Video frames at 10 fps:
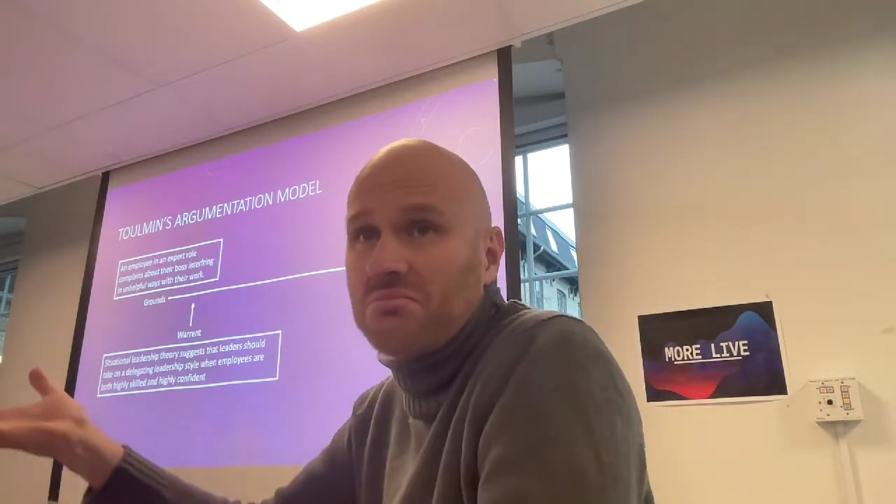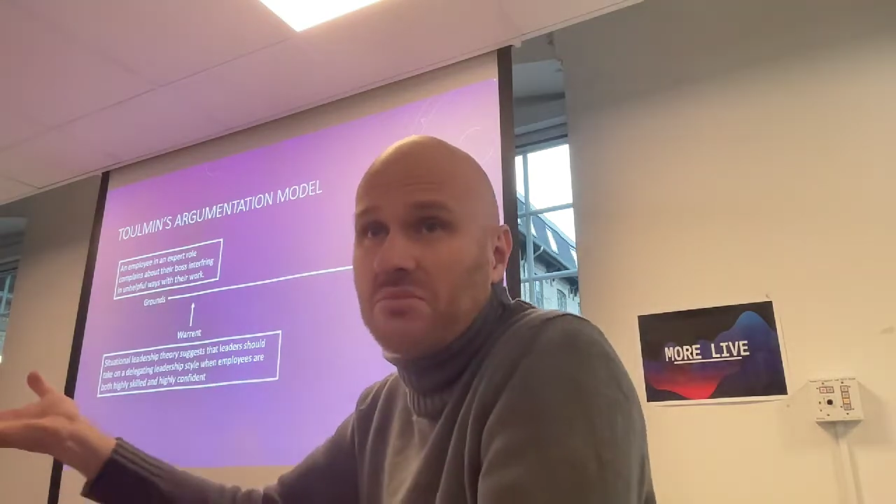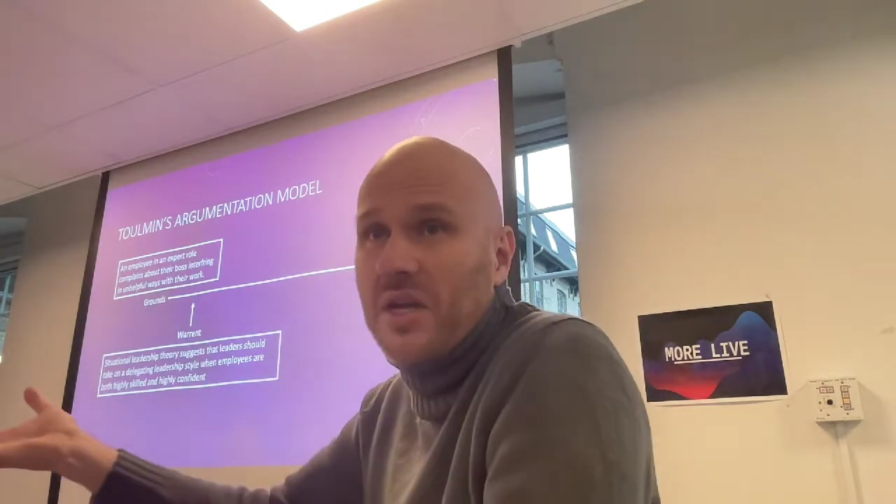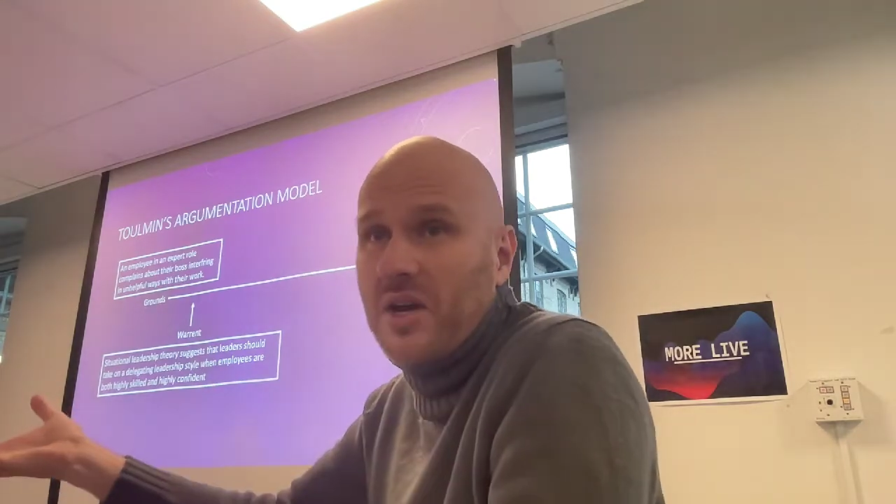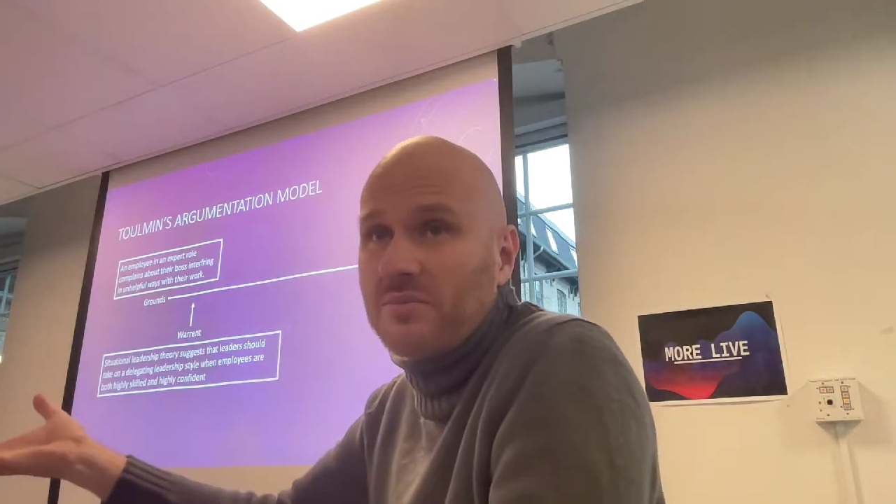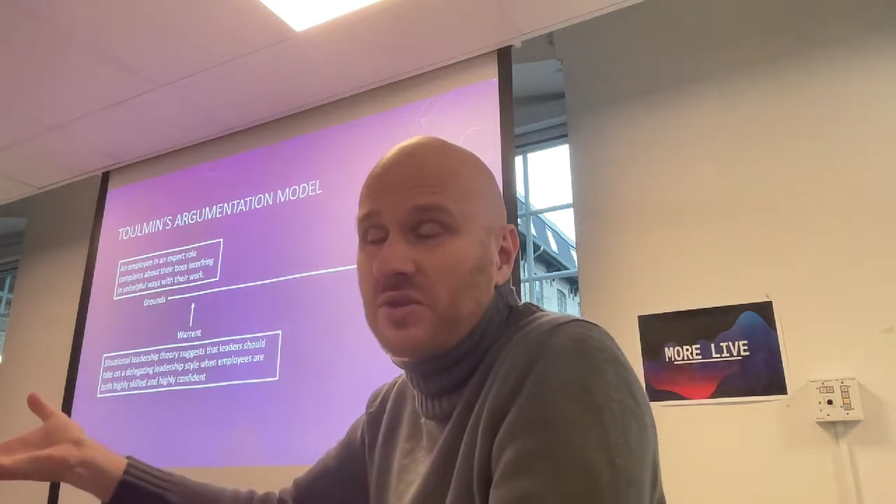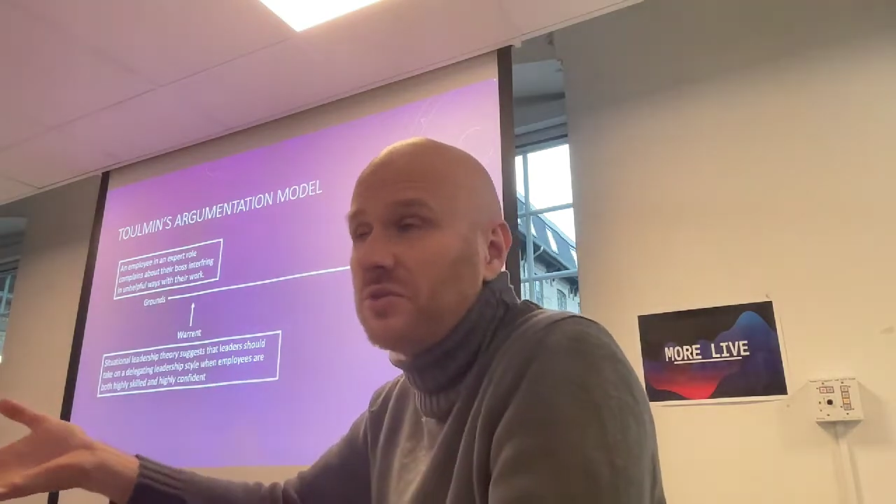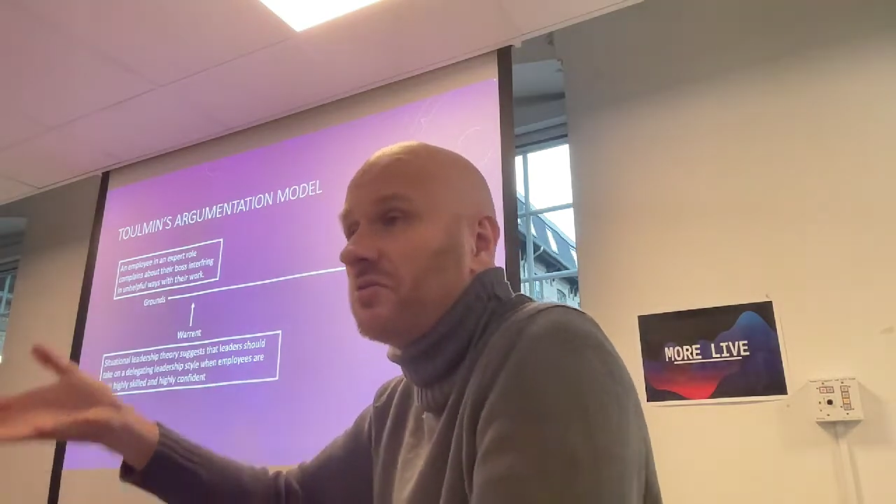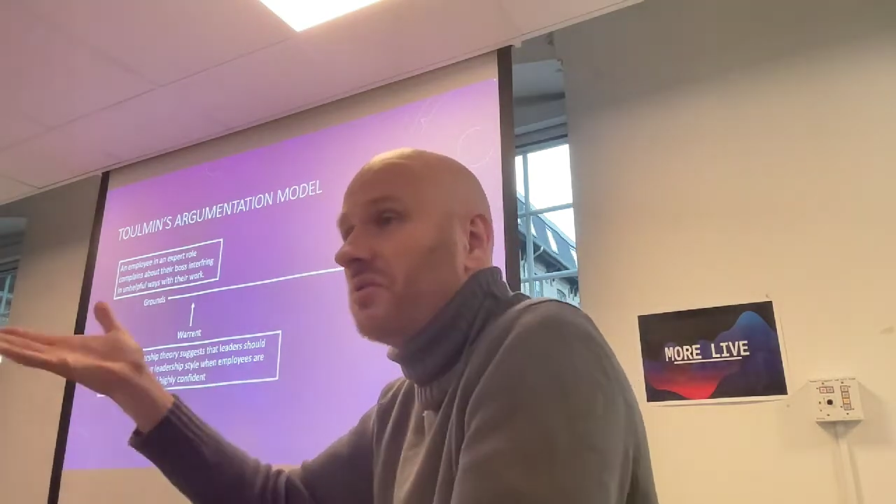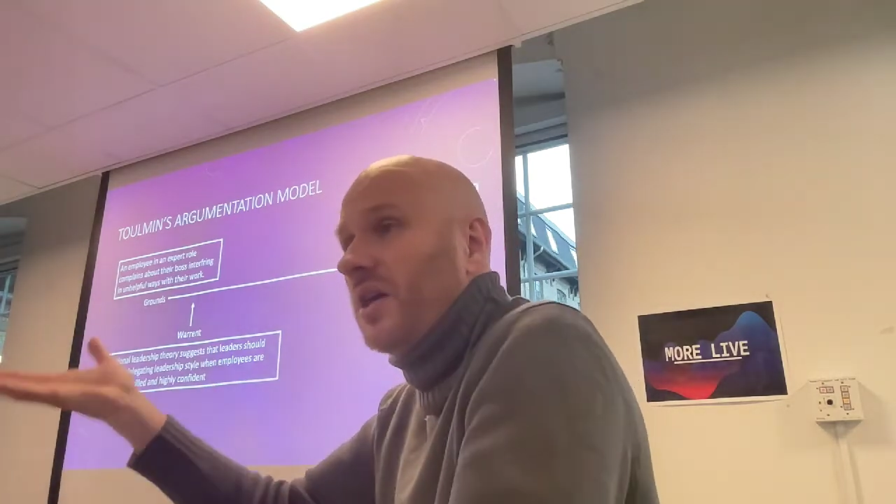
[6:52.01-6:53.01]
they come to
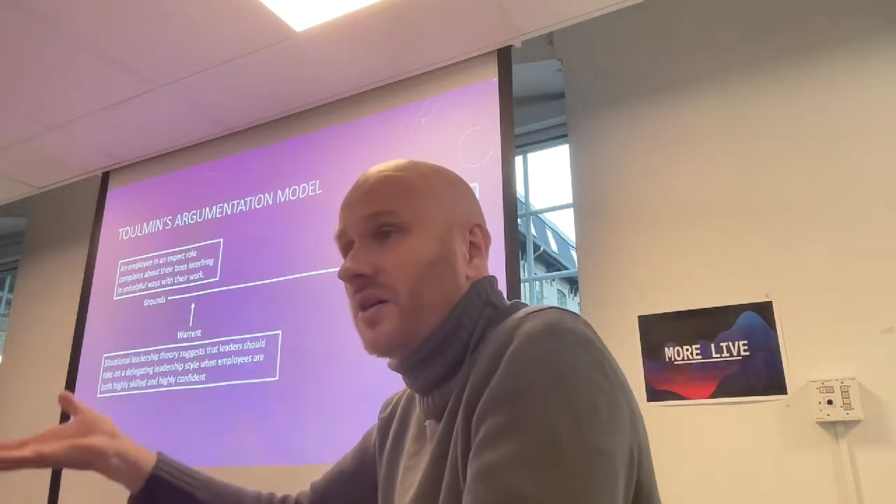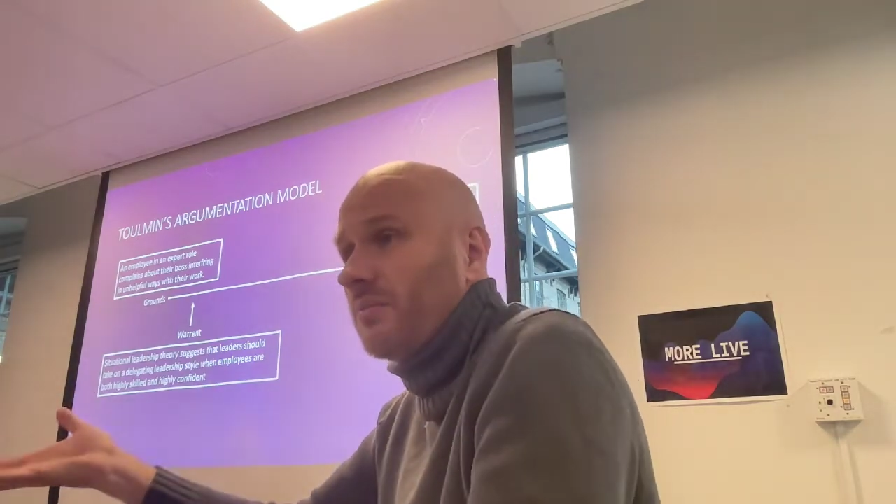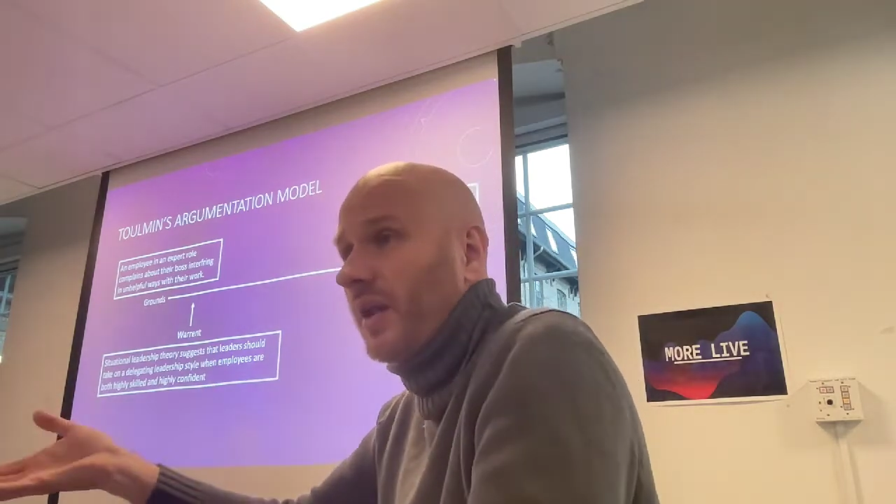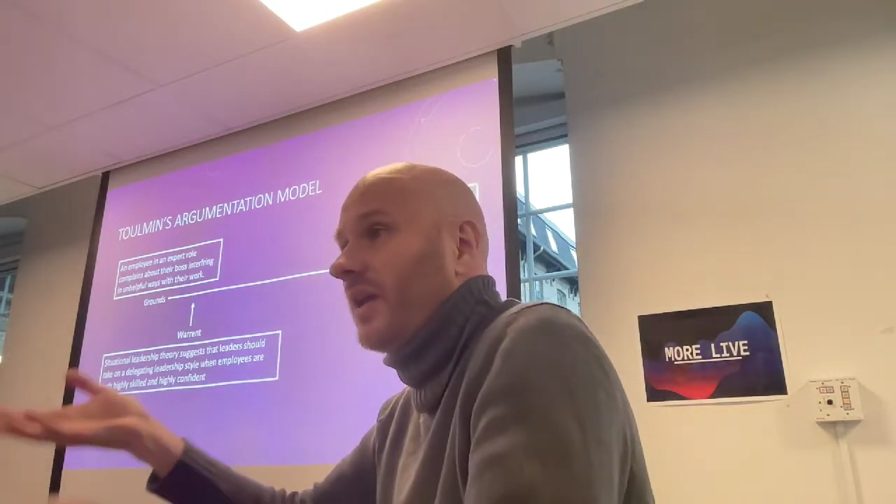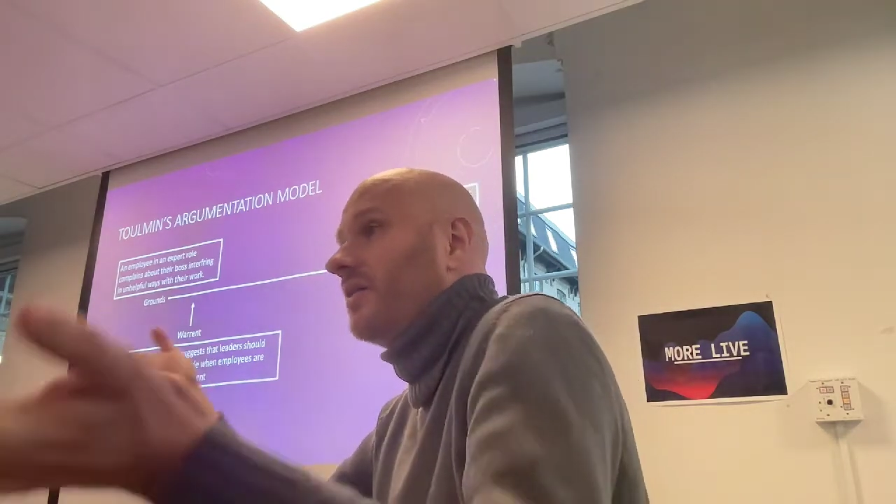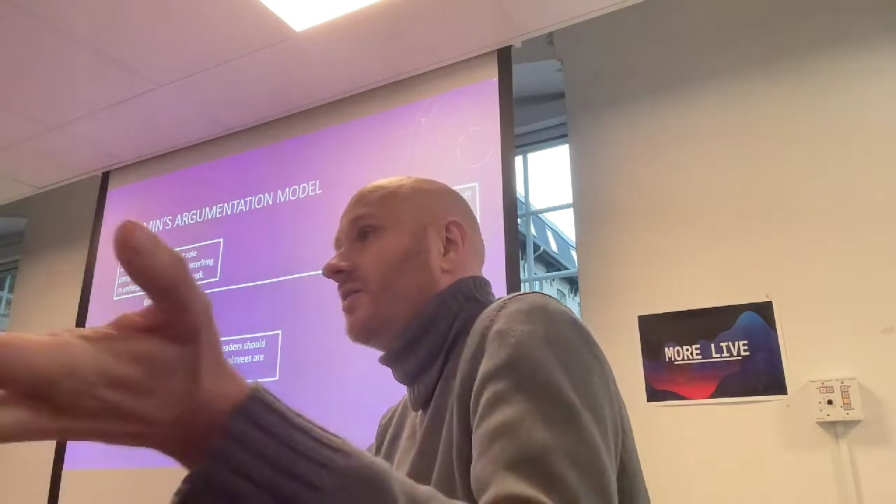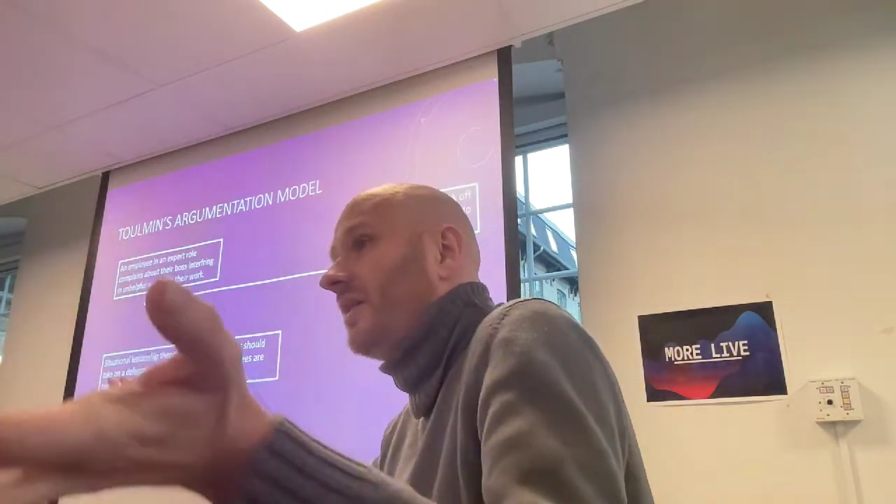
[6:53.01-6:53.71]
you, they complain.